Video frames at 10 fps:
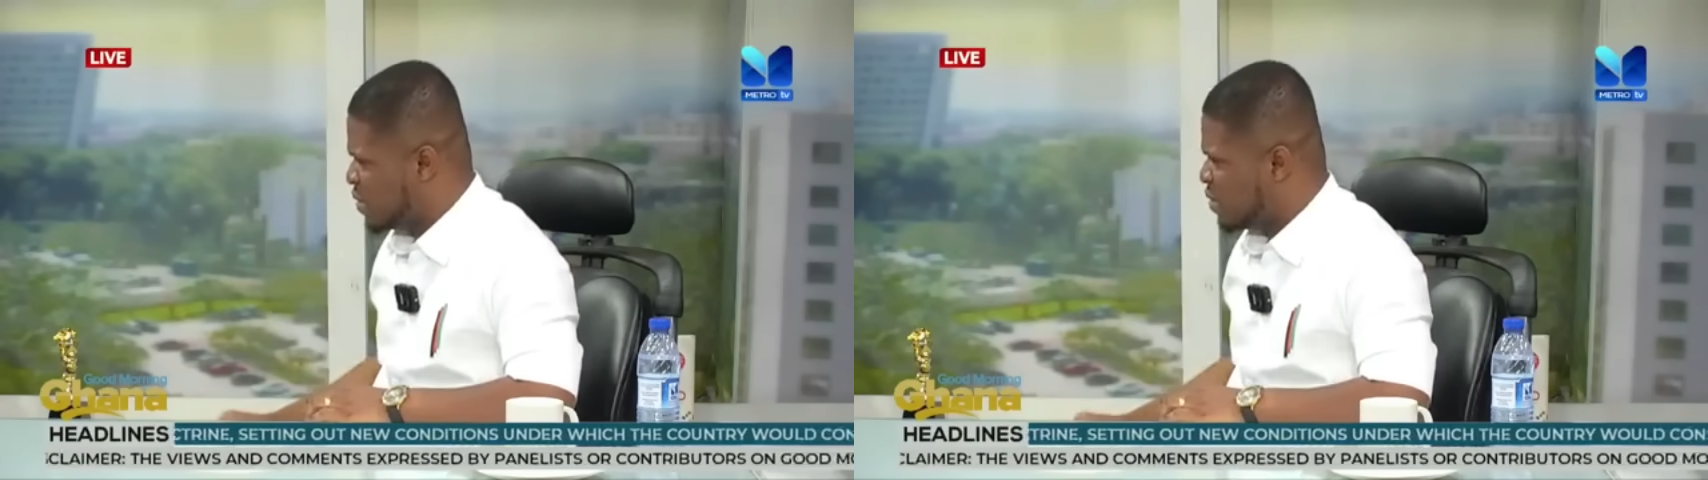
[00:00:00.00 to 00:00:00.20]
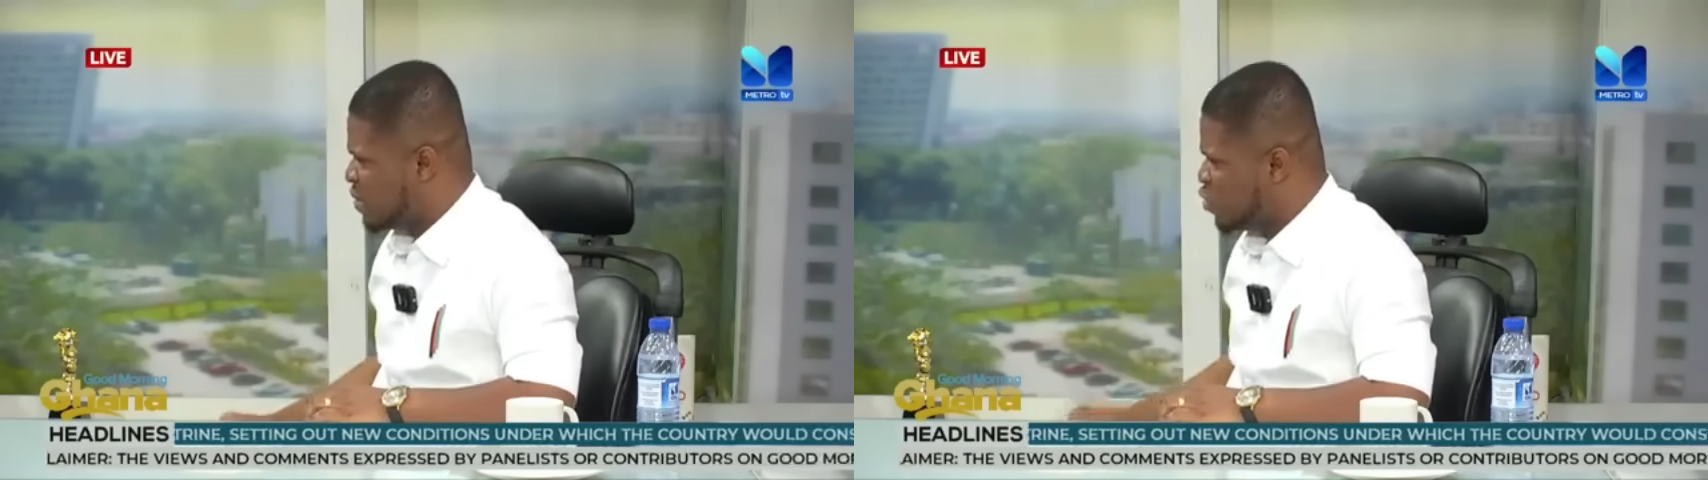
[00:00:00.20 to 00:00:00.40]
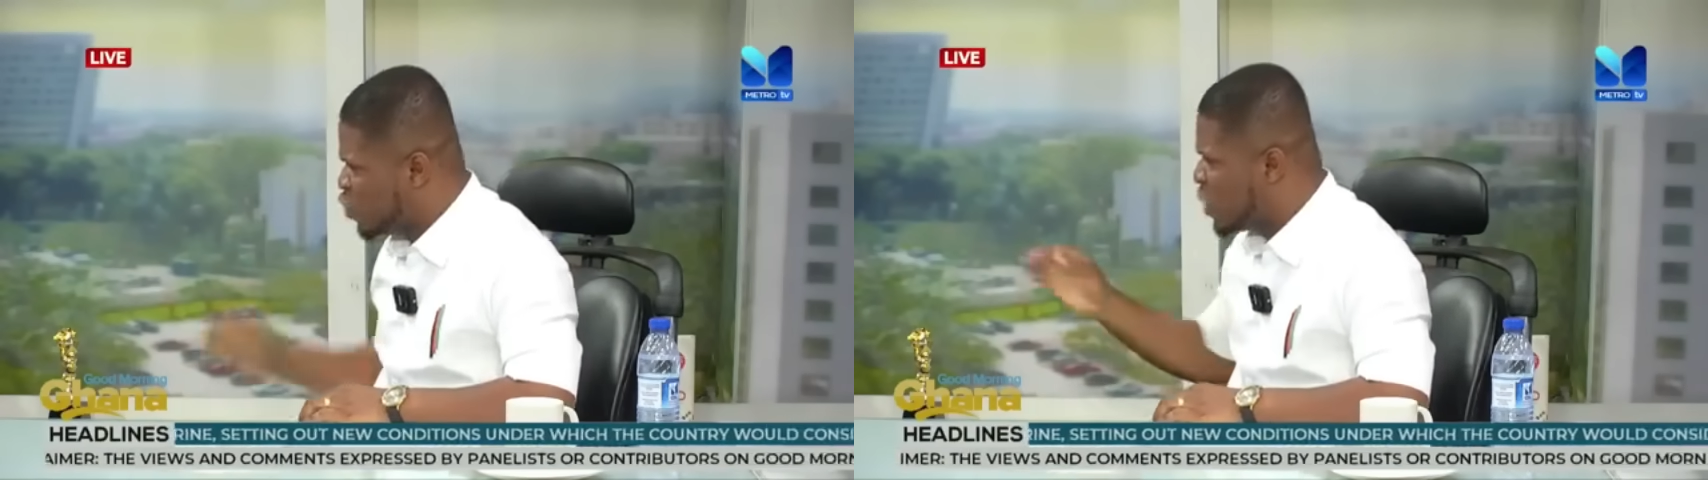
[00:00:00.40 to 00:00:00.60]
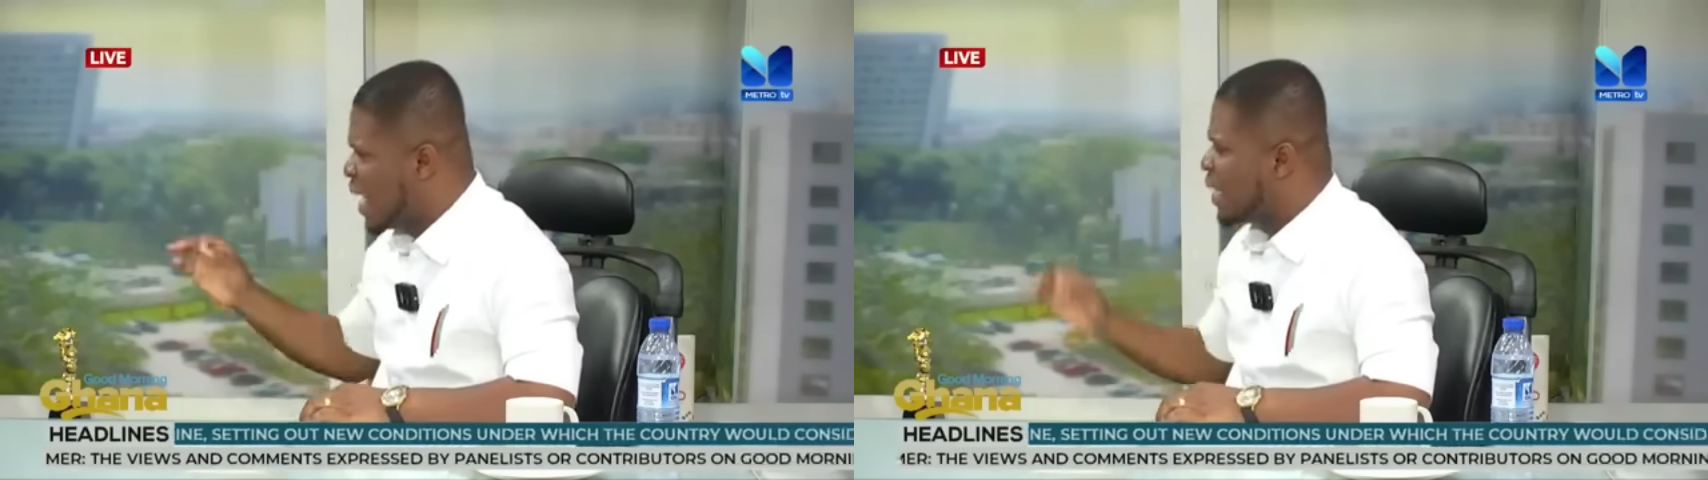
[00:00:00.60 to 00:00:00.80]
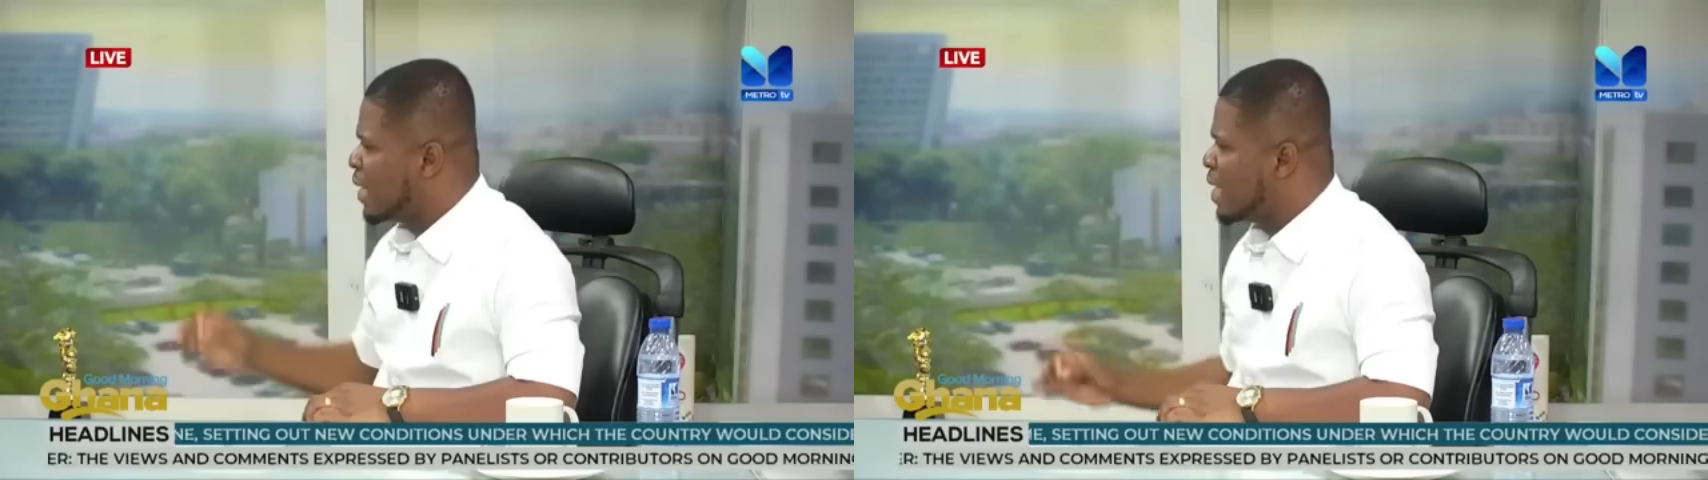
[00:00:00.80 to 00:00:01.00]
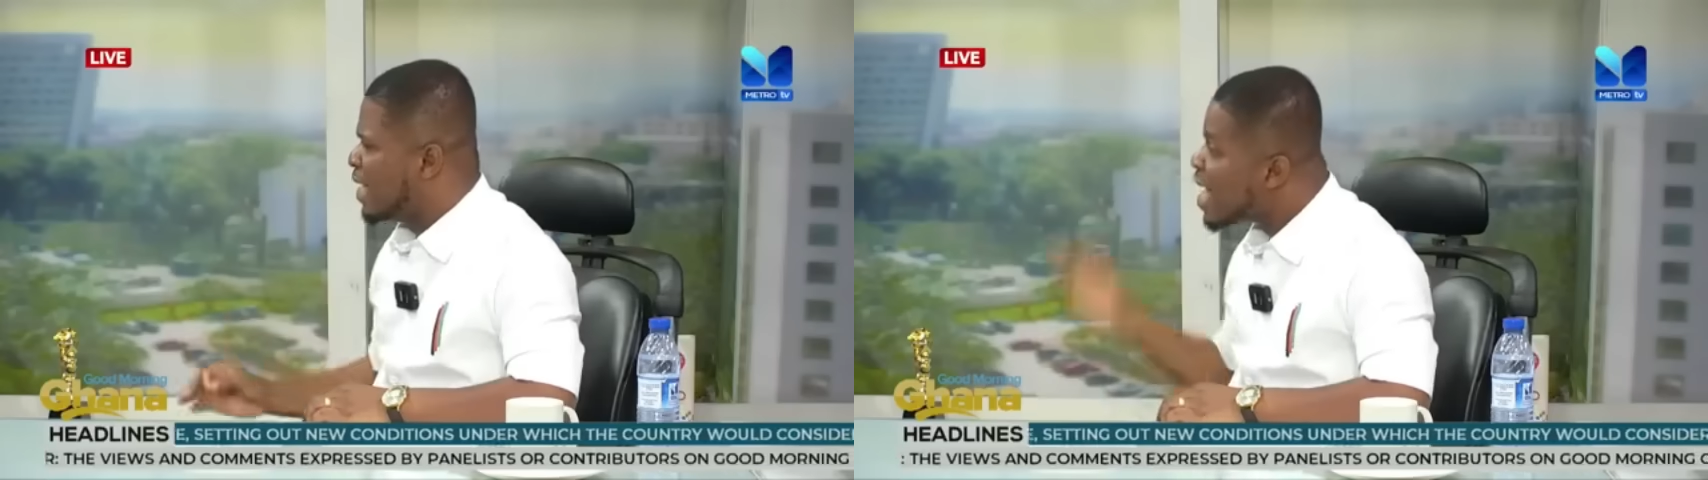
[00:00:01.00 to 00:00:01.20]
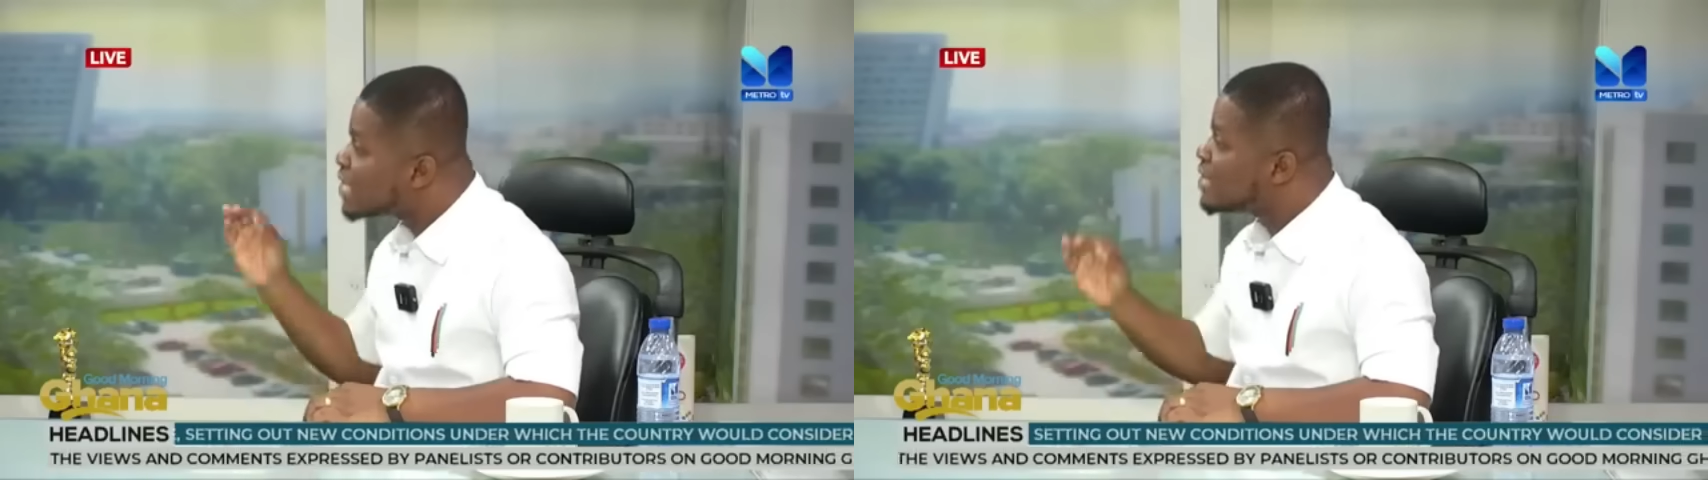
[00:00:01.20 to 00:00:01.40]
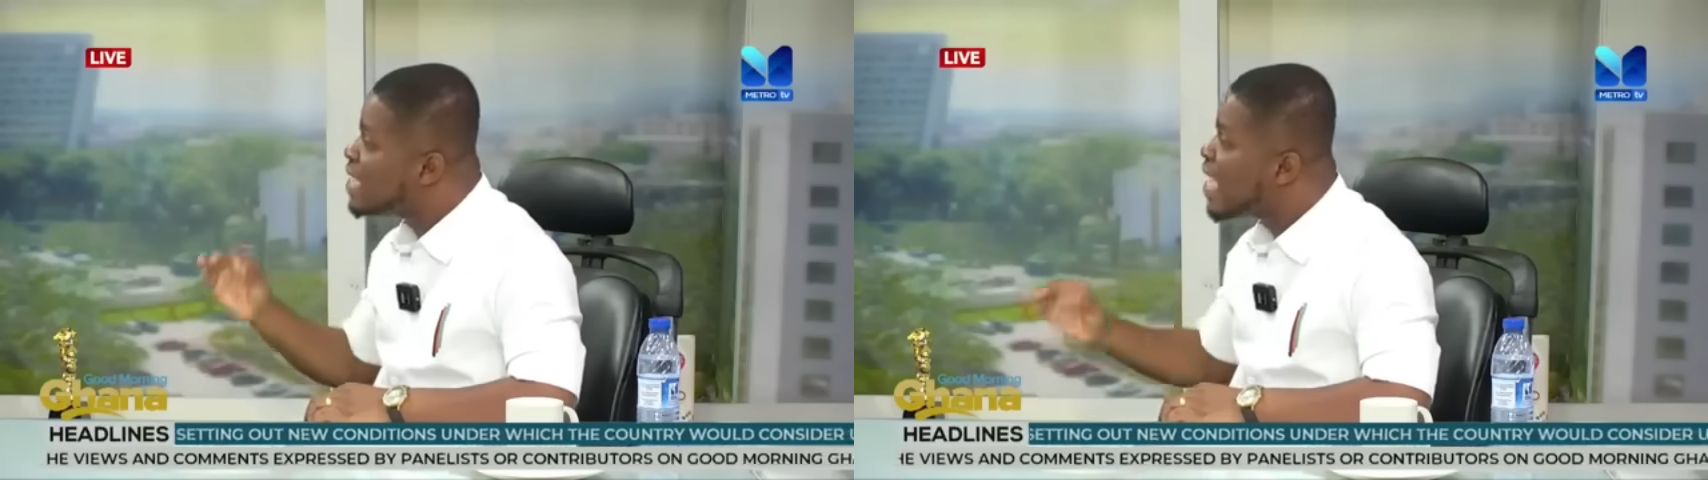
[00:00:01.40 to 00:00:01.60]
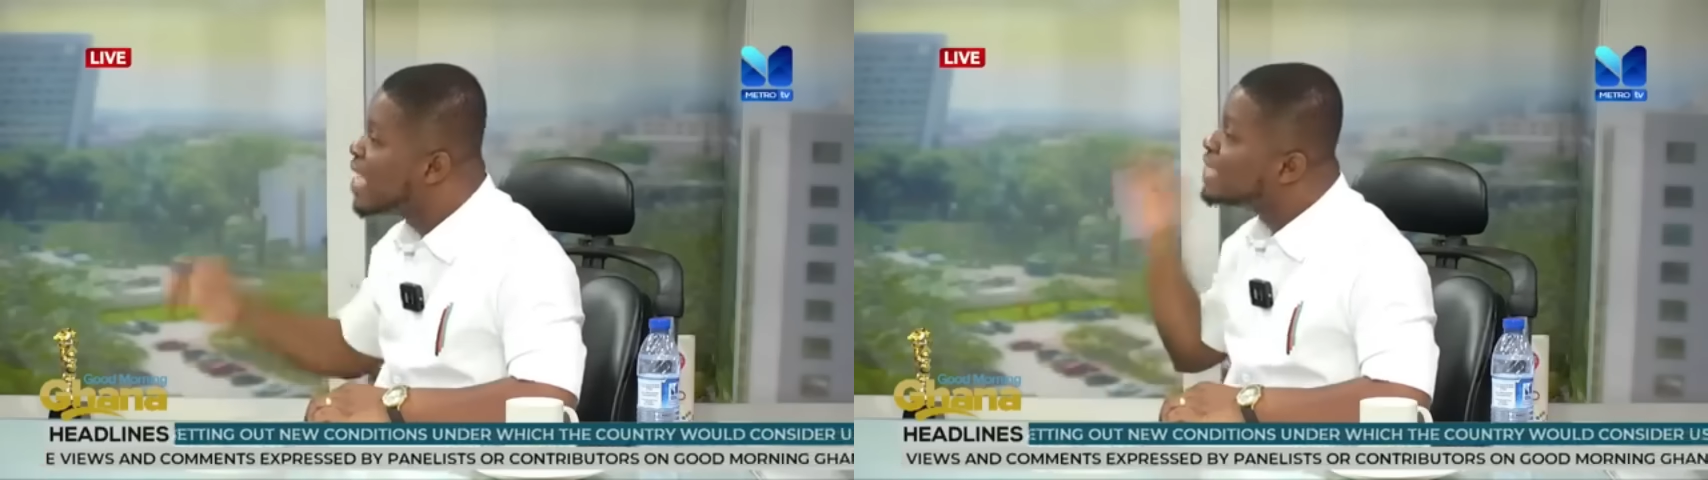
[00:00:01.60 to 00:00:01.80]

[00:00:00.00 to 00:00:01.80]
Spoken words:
You know that. Last year,